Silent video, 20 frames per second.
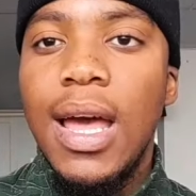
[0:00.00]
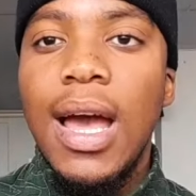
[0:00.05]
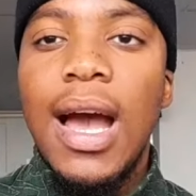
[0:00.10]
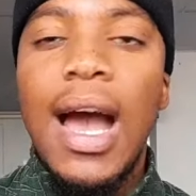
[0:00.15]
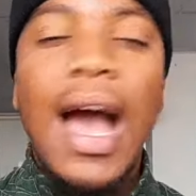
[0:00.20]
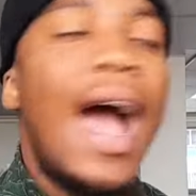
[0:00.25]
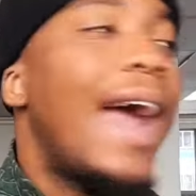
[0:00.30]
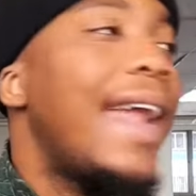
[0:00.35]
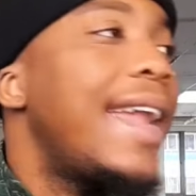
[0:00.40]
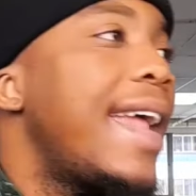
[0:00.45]

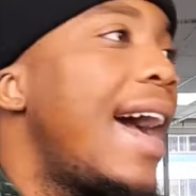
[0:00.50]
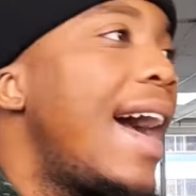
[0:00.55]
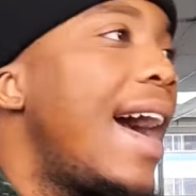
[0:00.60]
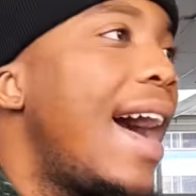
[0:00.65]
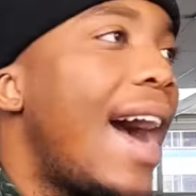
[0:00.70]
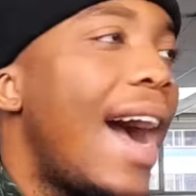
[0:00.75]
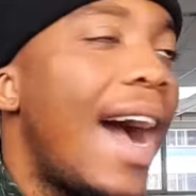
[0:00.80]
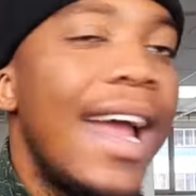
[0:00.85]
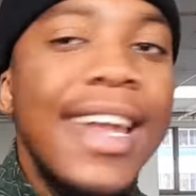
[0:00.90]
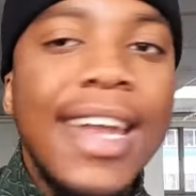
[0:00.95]

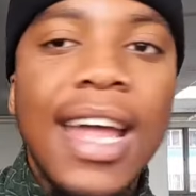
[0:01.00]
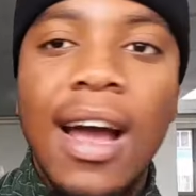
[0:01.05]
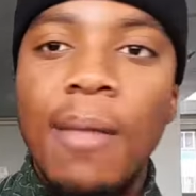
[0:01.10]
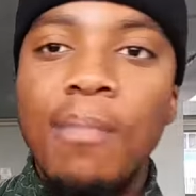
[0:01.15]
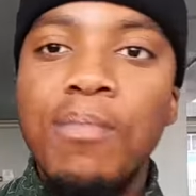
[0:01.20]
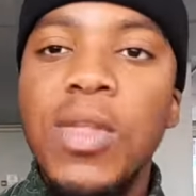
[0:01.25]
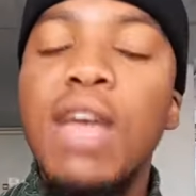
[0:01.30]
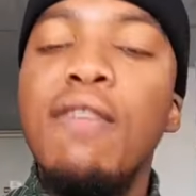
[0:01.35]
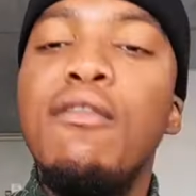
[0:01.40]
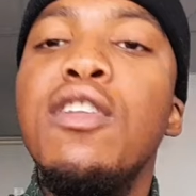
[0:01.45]

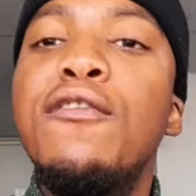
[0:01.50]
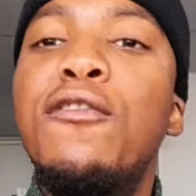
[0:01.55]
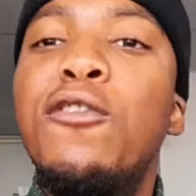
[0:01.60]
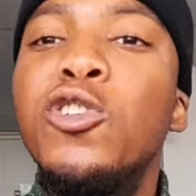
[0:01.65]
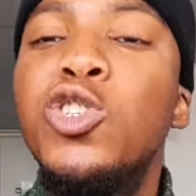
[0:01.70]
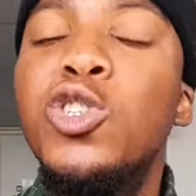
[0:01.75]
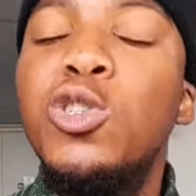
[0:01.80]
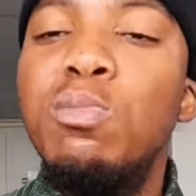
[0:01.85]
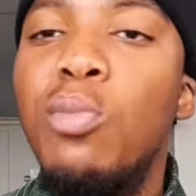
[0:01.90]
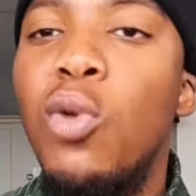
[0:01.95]
Harder. Even
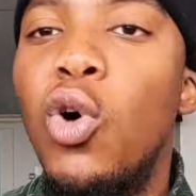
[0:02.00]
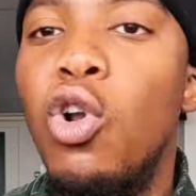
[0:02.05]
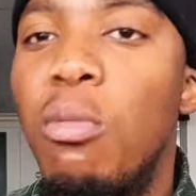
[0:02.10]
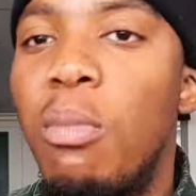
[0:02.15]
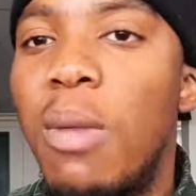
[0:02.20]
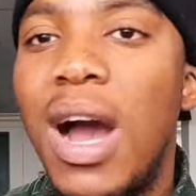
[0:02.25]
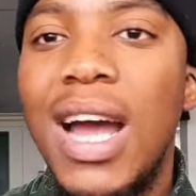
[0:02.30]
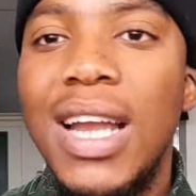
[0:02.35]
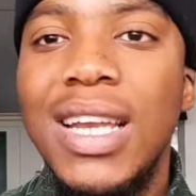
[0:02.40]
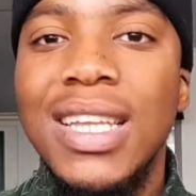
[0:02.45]
for small
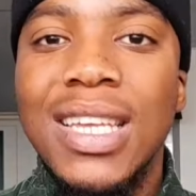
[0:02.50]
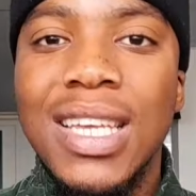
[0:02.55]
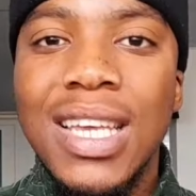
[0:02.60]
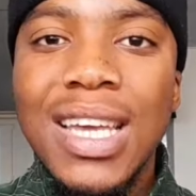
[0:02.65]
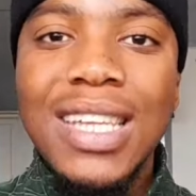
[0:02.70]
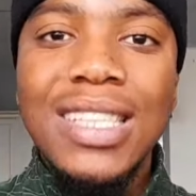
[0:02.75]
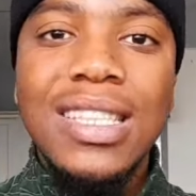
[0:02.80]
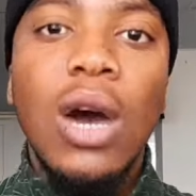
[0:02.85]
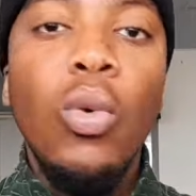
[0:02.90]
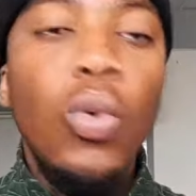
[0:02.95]
money,
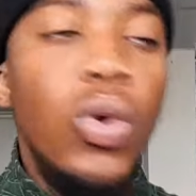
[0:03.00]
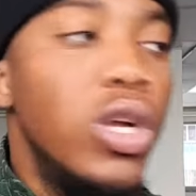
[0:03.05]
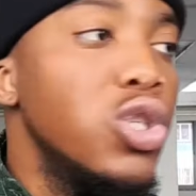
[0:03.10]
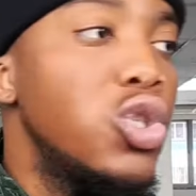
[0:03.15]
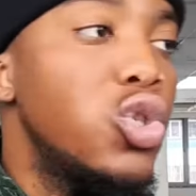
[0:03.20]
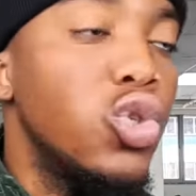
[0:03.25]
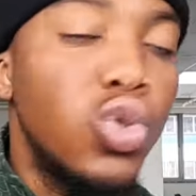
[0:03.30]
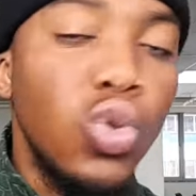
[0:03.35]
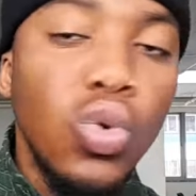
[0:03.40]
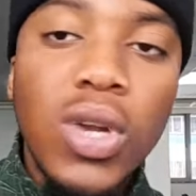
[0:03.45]
they are willing
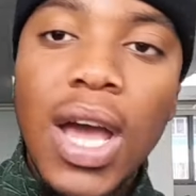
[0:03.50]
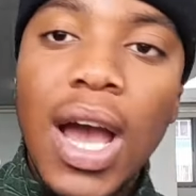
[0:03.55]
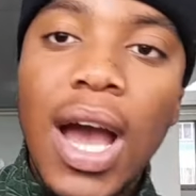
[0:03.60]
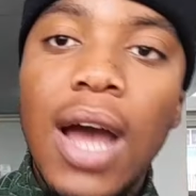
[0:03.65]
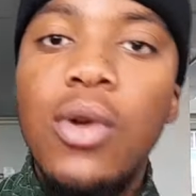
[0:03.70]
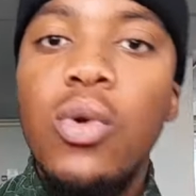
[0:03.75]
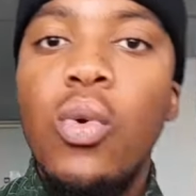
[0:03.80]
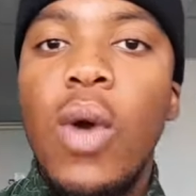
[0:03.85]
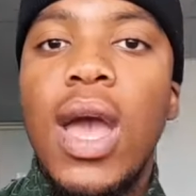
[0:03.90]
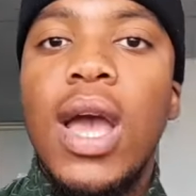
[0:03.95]
to do the
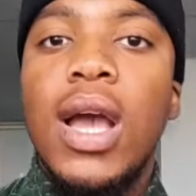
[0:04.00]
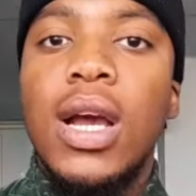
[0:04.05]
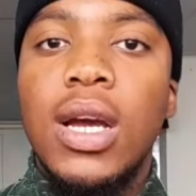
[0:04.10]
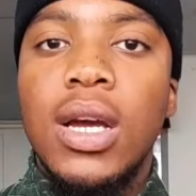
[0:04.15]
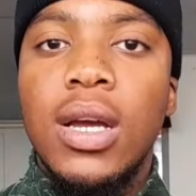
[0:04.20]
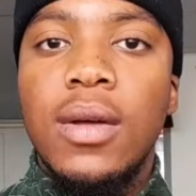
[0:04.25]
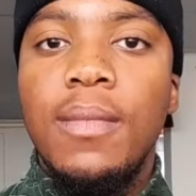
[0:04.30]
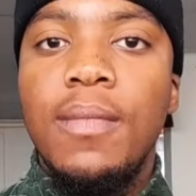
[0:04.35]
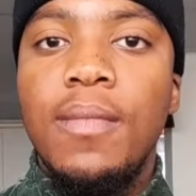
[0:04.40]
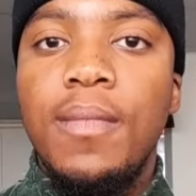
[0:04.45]
hard
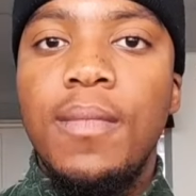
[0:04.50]
work.